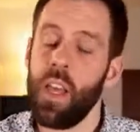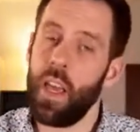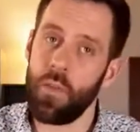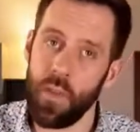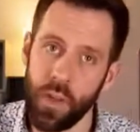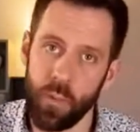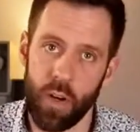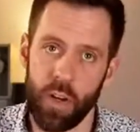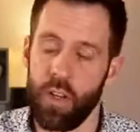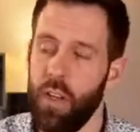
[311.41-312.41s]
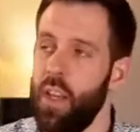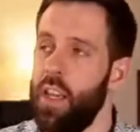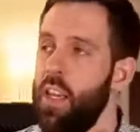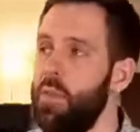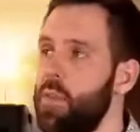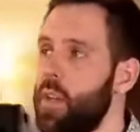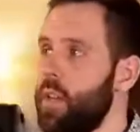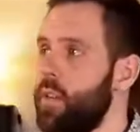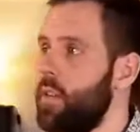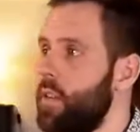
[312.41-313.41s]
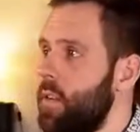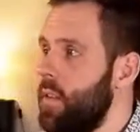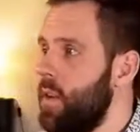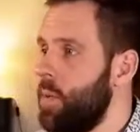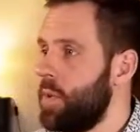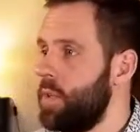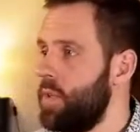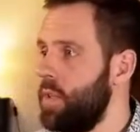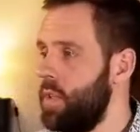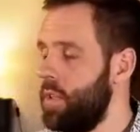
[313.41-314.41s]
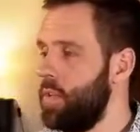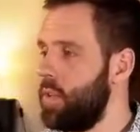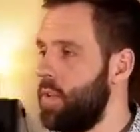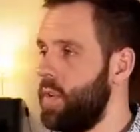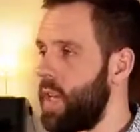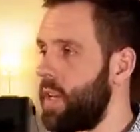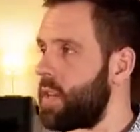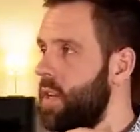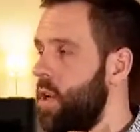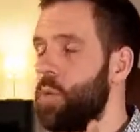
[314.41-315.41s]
And think about it. If you get the opportunity to create